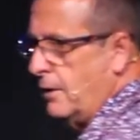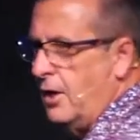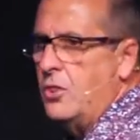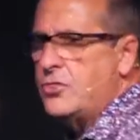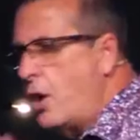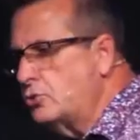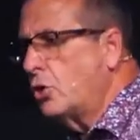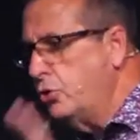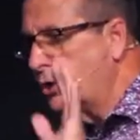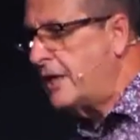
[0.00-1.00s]
Those who
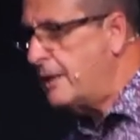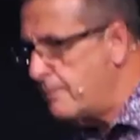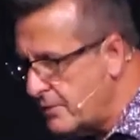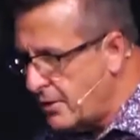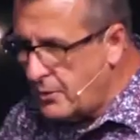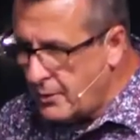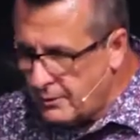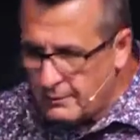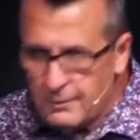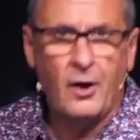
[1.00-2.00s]
look to him
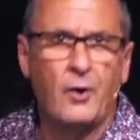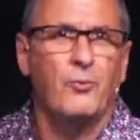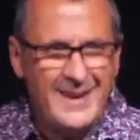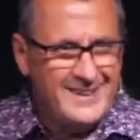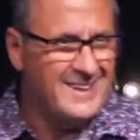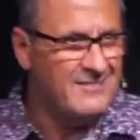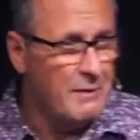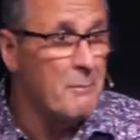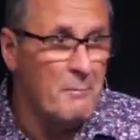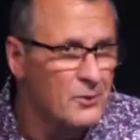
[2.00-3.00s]
are radiant. Remember
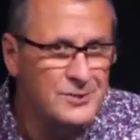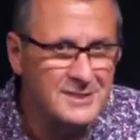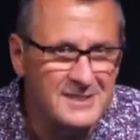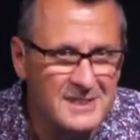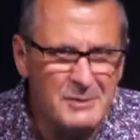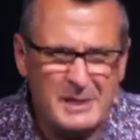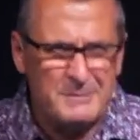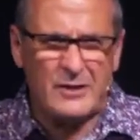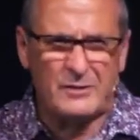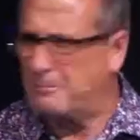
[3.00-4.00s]
Moses? He came down
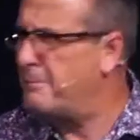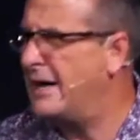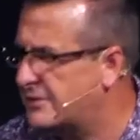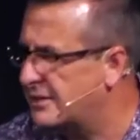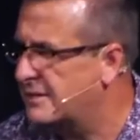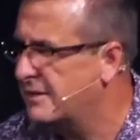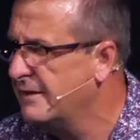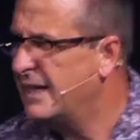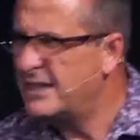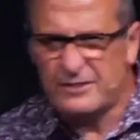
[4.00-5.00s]
off the mountain
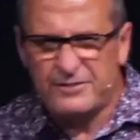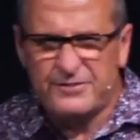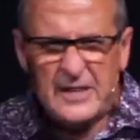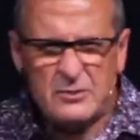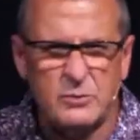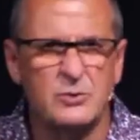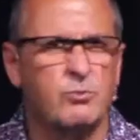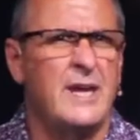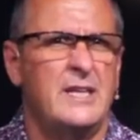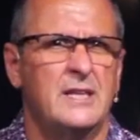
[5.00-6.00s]
and his face was
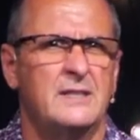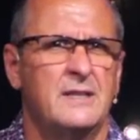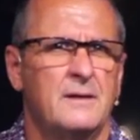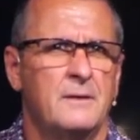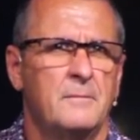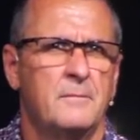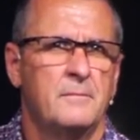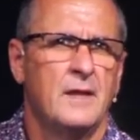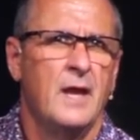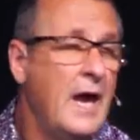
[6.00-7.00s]
radiant.
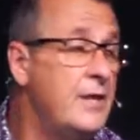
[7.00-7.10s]
And their